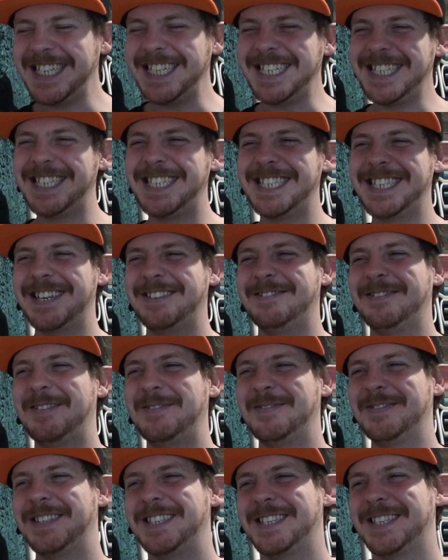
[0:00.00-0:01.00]
He's so
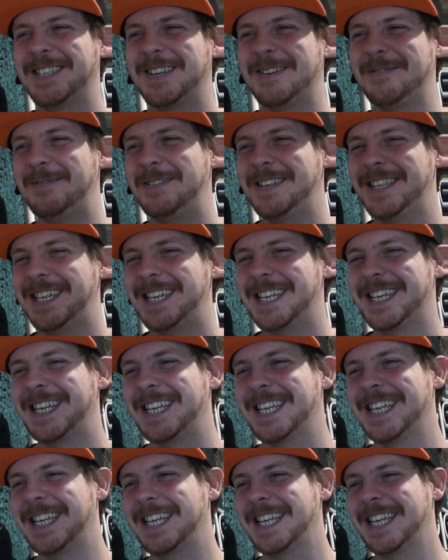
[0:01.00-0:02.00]
over the top with it.
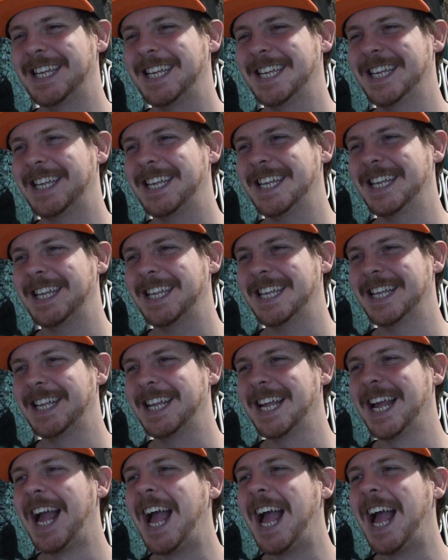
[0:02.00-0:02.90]
Got a whole family.